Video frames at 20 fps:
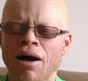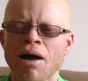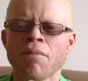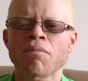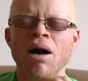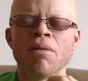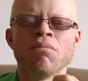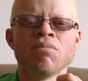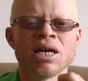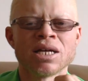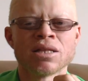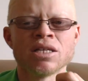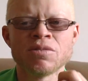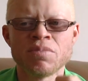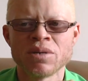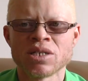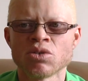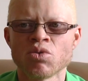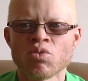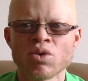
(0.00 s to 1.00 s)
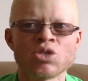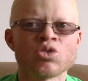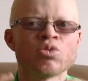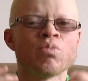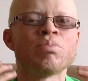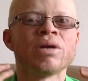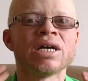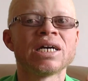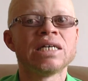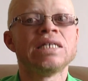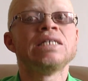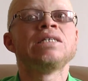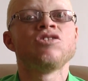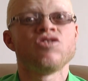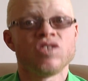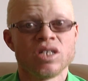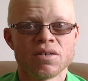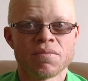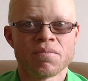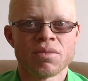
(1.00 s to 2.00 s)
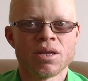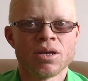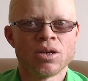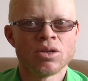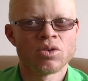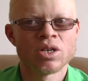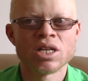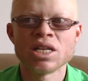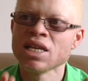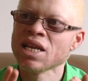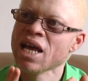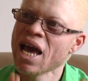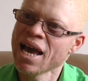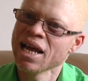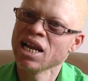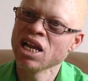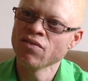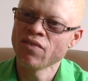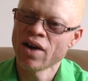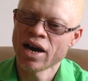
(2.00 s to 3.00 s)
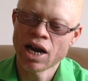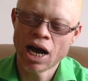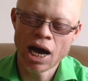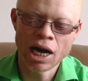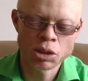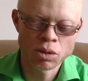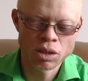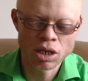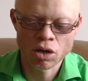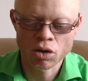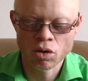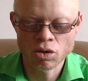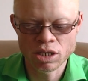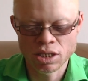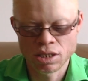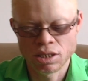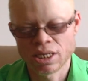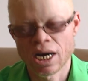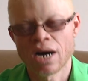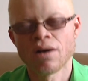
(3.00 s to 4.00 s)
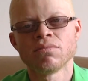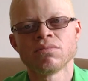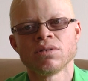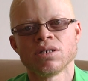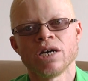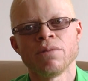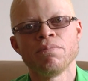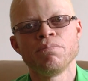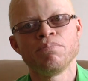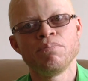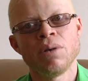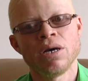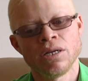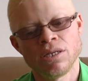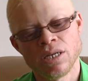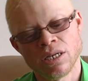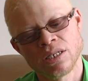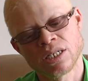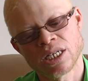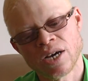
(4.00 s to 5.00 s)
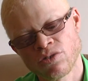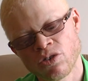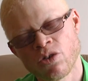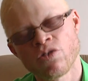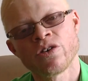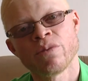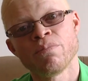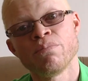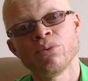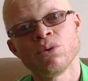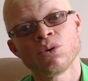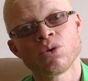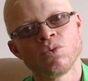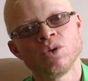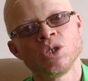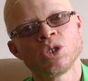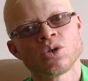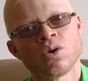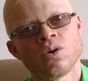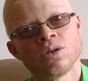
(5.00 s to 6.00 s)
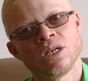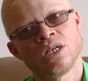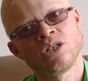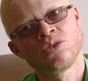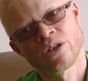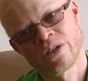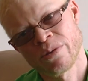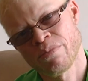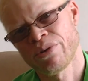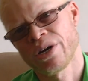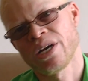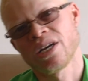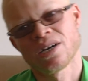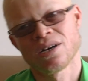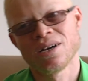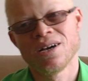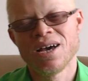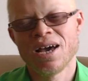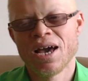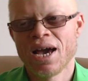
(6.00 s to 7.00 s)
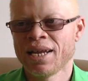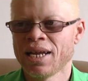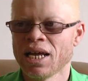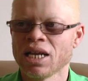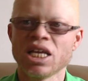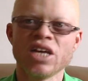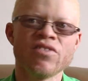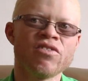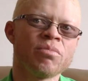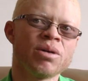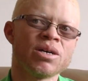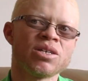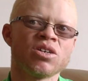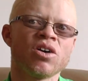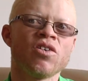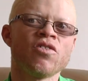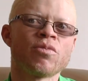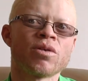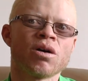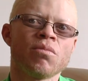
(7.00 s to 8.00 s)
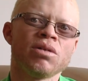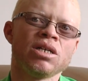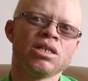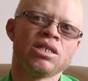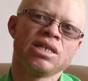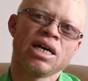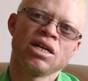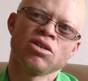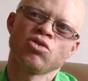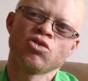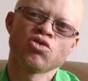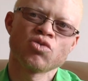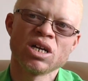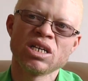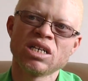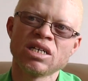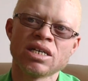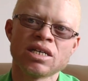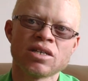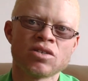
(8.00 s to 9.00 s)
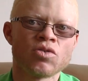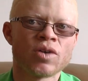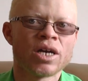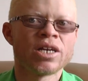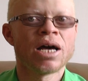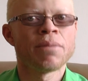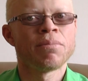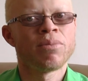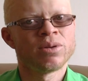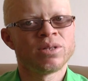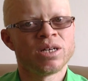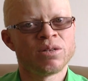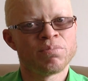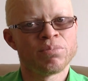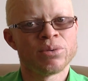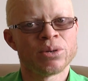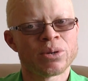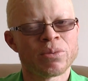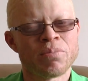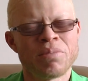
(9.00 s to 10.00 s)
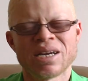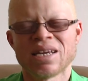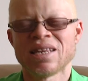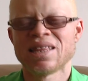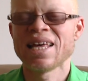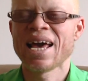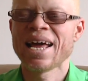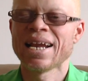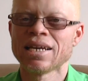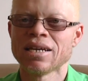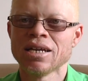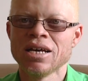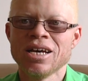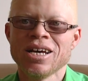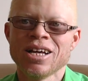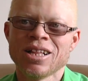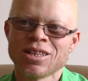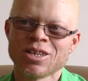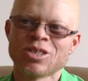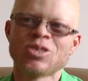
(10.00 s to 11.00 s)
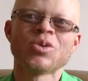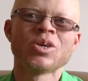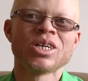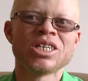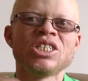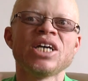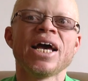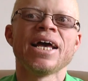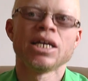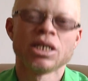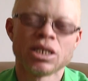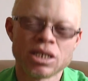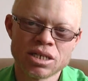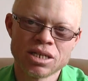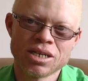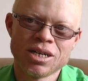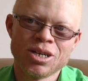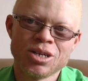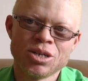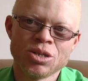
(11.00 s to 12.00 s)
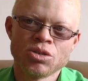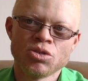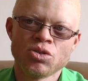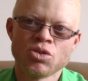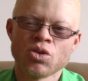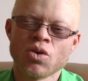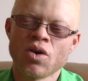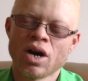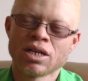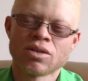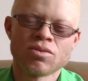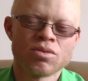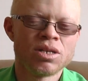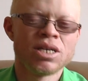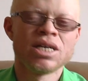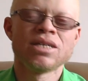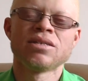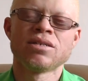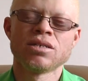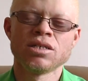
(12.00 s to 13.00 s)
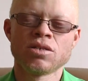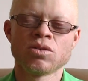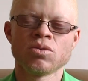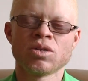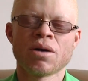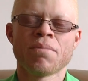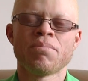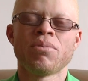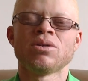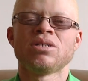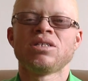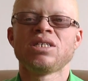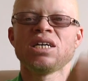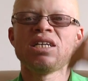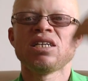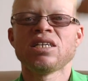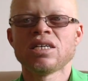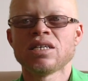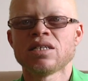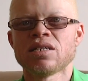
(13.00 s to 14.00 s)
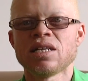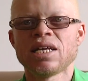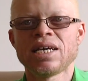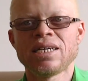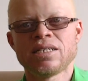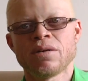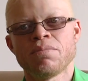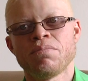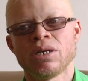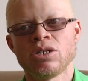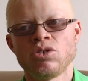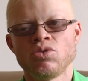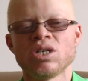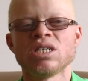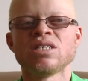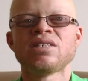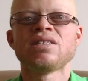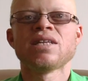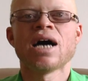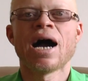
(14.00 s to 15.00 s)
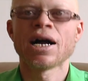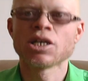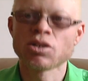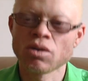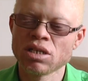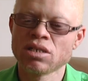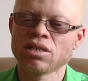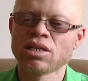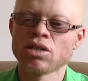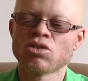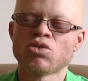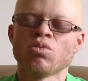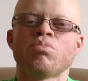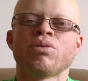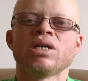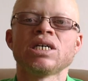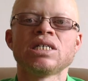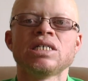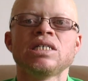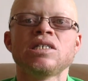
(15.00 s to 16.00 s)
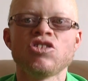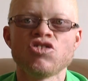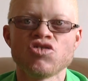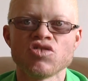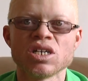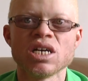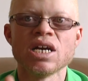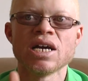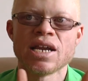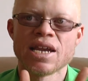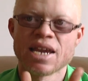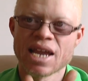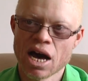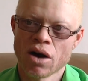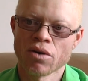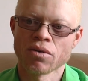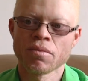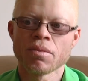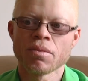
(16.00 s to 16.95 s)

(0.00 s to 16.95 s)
I'm like this person who wants to break history. So in A-level, I actually wrote down a draft of a book which called The History Breaker. And I'd given myself probably 10 to 20 years to write about that book. But then the story changed. Do you know what? It's not about 10 years later, but you can actually start to break history now.